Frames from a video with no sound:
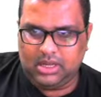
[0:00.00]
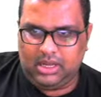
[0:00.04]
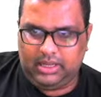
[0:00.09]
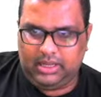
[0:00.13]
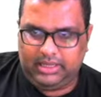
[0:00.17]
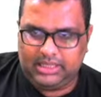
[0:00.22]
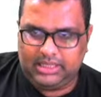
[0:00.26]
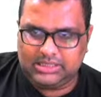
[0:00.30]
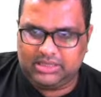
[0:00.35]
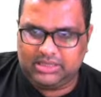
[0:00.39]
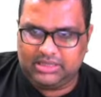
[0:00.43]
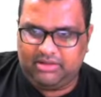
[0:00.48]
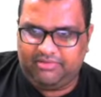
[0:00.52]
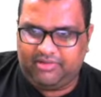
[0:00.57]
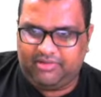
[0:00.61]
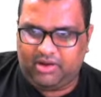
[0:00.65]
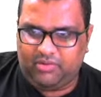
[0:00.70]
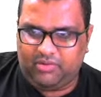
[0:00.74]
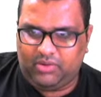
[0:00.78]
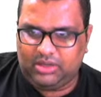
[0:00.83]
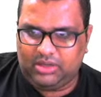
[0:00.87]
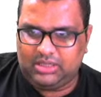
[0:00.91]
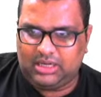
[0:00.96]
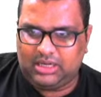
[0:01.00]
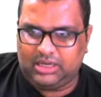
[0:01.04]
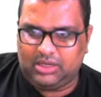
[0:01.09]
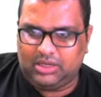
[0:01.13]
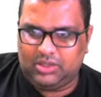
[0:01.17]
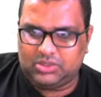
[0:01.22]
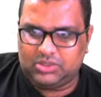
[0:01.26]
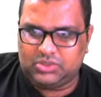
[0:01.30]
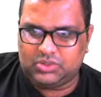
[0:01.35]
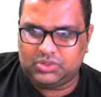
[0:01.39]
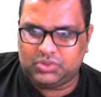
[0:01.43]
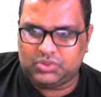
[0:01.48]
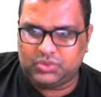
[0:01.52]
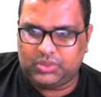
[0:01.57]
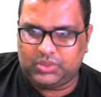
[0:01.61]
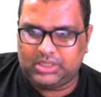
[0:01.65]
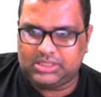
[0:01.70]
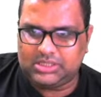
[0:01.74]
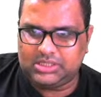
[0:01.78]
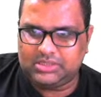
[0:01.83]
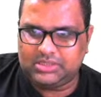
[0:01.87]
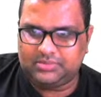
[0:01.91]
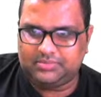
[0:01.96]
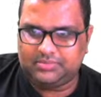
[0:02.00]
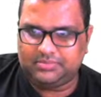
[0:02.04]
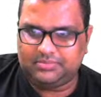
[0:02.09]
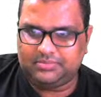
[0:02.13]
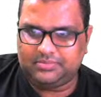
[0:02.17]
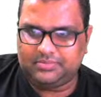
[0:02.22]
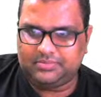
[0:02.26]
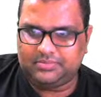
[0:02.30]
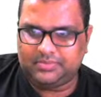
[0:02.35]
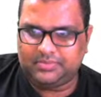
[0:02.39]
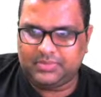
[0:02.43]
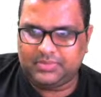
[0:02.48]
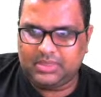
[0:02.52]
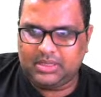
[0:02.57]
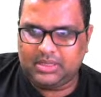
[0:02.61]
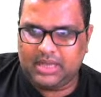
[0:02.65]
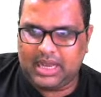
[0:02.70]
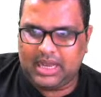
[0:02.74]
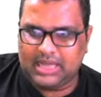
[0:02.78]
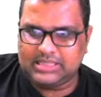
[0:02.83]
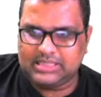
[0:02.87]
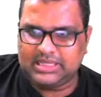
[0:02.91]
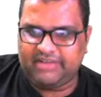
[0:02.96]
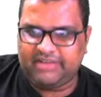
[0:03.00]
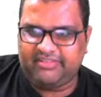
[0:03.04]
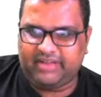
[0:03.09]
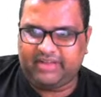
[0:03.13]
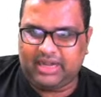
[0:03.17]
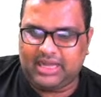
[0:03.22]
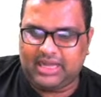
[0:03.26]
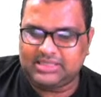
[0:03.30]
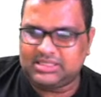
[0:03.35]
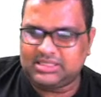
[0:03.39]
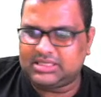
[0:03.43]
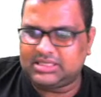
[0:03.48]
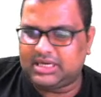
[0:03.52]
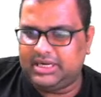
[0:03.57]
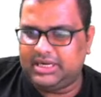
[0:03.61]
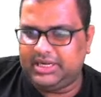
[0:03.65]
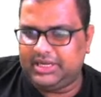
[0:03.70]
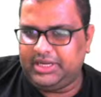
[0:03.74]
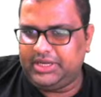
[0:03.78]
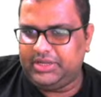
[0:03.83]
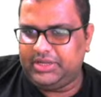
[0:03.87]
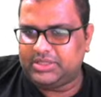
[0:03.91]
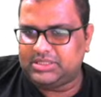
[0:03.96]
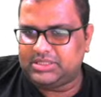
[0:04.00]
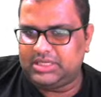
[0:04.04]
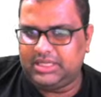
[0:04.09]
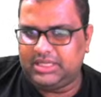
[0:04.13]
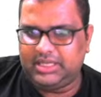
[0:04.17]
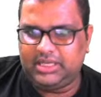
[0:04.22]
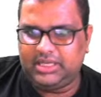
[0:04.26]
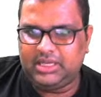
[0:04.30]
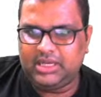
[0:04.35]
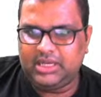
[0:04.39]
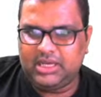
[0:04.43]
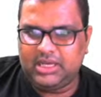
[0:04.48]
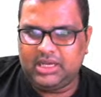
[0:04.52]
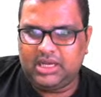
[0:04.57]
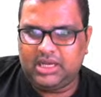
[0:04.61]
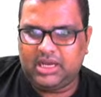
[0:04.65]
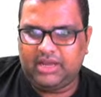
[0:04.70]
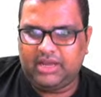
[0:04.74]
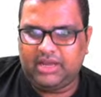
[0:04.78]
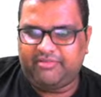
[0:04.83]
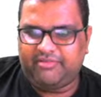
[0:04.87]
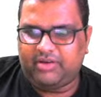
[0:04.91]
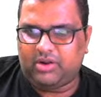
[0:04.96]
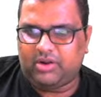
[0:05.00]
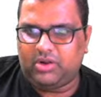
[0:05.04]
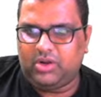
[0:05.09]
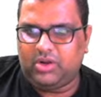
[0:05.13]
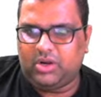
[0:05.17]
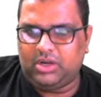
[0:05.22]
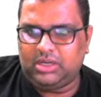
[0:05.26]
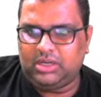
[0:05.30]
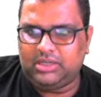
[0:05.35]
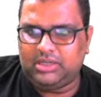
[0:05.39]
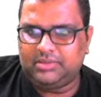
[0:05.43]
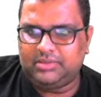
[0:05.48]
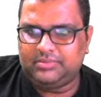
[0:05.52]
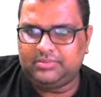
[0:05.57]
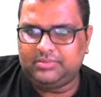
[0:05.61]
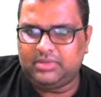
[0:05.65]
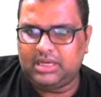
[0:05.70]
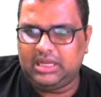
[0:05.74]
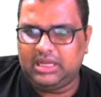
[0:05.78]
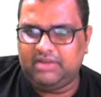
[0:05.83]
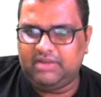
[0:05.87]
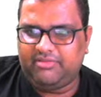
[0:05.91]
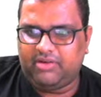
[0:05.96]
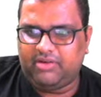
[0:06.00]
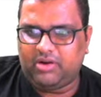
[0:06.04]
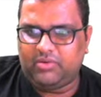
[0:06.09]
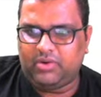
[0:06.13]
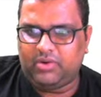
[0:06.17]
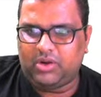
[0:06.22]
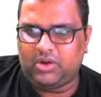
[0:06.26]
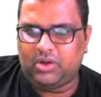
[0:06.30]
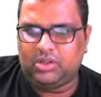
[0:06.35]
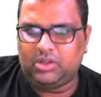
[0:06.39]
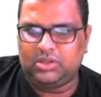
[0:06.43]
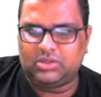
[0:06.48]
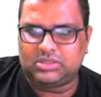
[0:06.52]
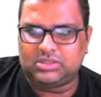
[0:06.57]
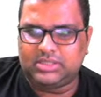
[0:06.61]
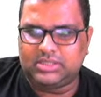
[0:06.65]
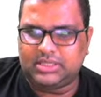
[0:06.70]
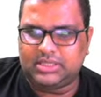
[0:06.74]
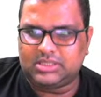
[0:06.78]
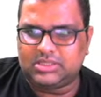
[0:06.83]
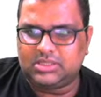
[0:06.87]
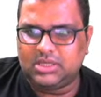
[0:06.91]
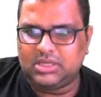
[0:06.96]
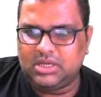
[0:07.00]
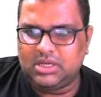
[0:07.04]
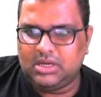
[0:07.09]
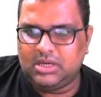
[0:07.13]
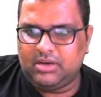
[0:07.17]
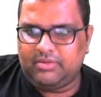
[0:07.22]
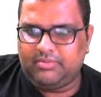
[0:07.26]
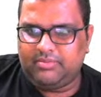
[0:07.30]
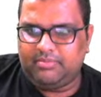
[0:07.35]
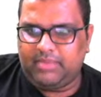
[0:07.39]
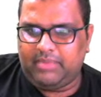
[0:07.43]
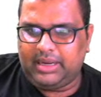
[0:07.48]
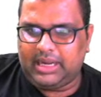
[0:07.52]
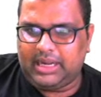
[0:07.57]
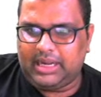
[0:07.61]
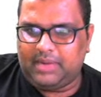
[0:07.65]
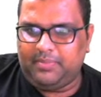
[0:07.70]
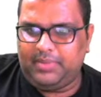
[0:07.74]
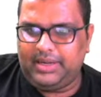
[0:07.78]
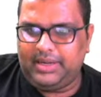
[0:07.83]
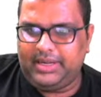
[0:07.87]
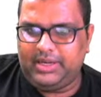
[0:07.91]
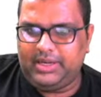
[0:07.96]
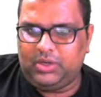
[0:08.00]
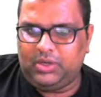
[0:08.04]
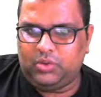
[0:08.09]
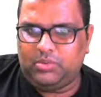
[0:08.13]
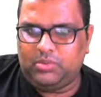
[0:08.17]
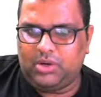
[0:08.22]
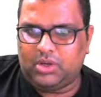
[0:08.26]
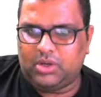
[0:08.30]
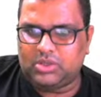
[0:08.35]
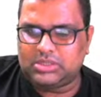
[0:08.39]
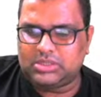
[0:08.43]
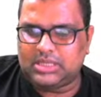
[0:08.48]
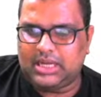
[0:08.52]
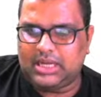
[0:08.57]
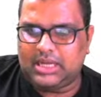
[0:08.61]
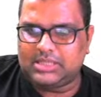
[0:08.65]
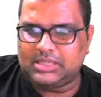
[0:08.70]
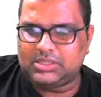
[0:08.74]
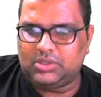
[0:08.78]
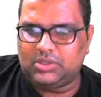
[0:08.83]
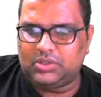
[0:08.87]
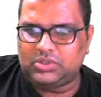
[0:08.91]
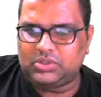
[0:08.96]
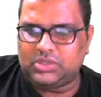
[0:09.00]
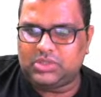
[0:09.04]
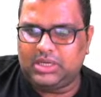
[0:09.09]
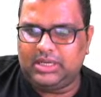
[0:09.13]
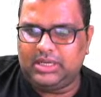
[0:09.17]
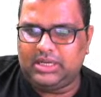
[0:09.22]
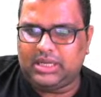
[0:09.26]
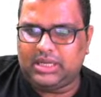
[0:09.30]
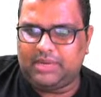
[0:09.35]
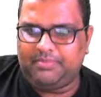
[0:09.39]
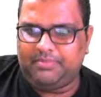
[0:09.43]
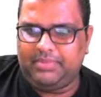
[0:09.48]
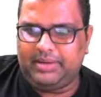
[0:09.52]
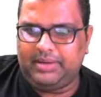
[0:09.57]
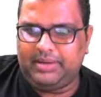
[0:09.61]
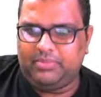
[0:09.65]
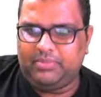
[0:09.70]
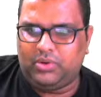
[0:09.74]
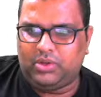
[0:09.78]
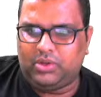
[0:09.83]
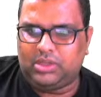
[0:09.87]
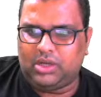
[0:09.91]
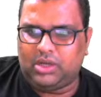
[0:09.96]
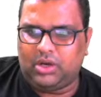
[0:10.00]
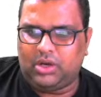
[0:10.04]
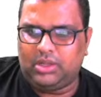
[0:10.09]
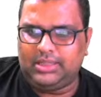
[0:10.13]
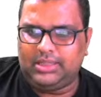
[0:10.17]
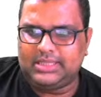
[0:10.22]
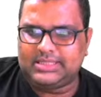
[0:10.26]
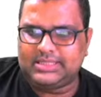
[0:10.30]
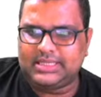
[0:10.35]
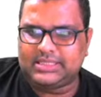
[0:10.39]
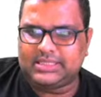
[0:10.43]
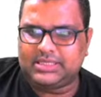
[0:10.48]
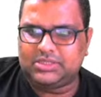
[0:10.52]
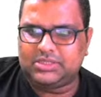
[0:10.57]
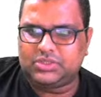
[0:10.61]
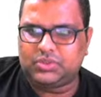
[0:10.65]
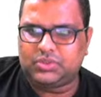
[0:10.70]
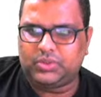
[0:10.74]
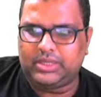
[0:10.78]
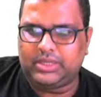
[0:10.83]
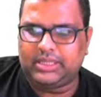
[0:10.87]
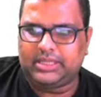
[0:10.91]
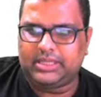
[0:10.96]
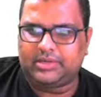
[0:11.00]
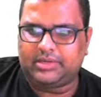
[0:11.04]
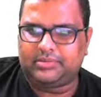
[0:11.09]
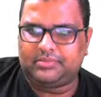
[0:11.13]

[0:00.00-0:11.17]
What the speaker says: Yes, I will forward that also, Suraj. As I have classes continuously, I forgot. I will forward all those things. By completing tomorrow's class also, I will complete both all the sessions together.